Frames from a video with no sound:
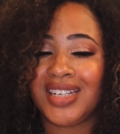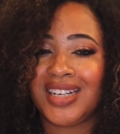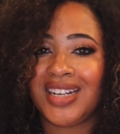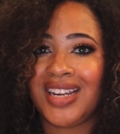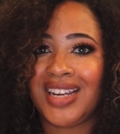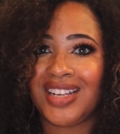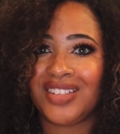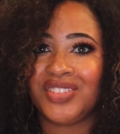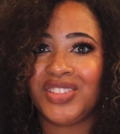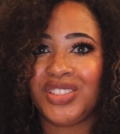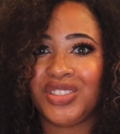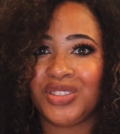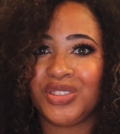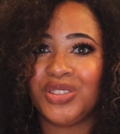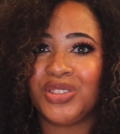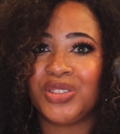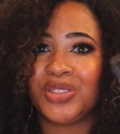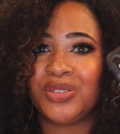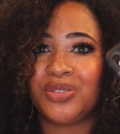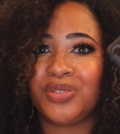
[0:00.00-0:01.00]
have to use
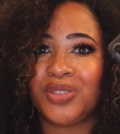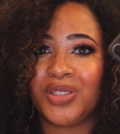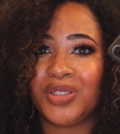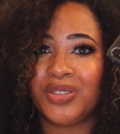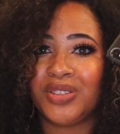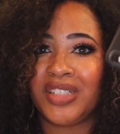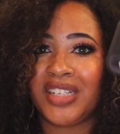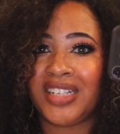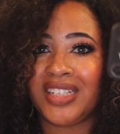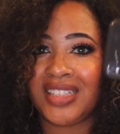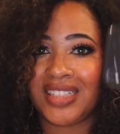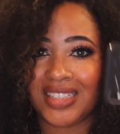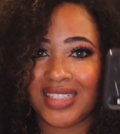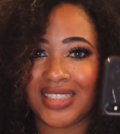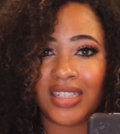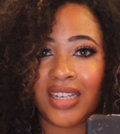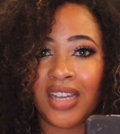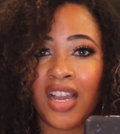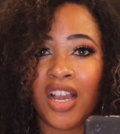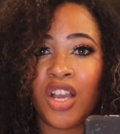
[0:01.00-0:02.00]
your phone like this.